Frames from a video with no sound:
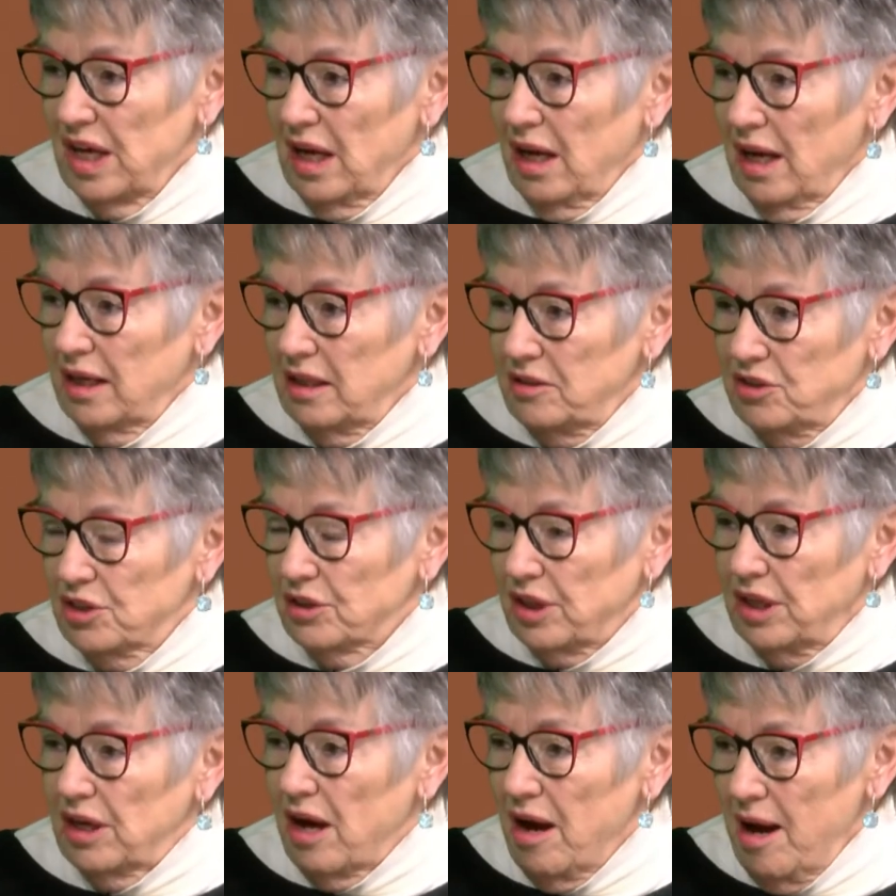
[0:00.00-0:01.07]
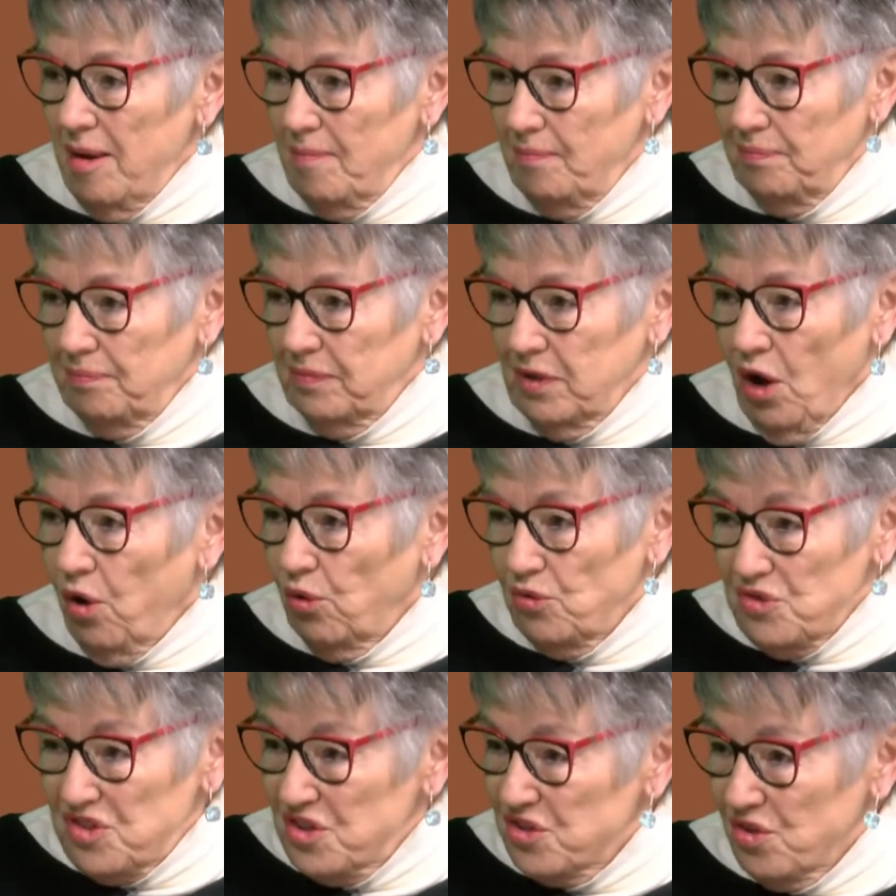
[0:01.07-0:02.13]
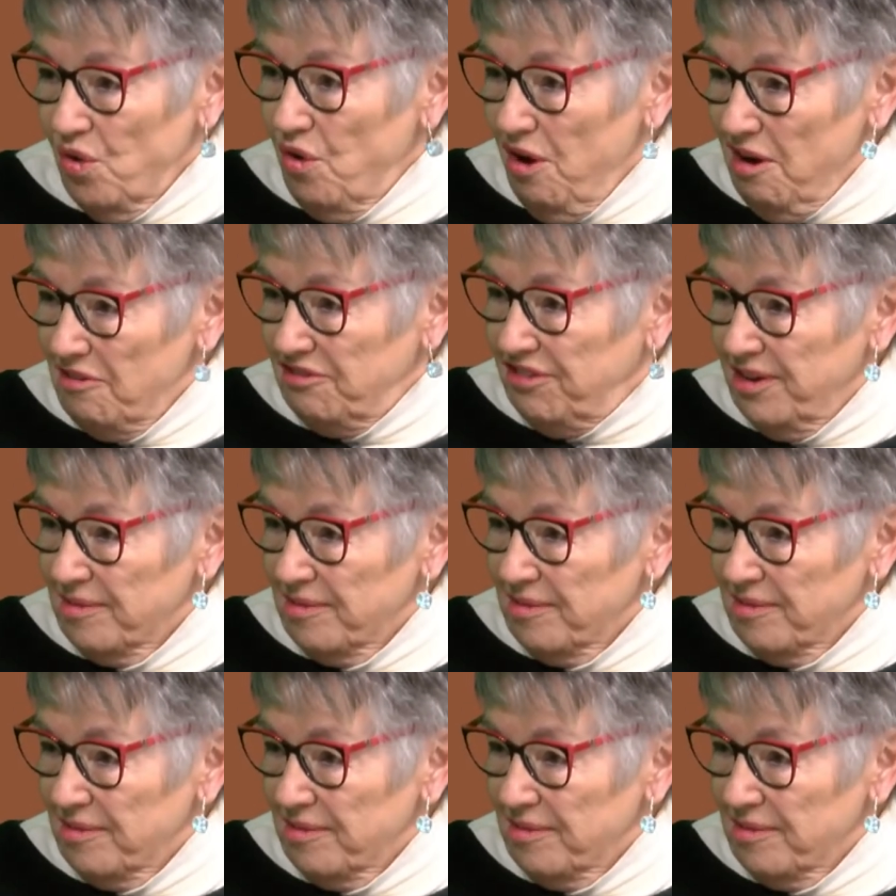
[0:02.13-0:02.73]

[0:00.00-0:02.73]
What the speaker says: and he took hoses off.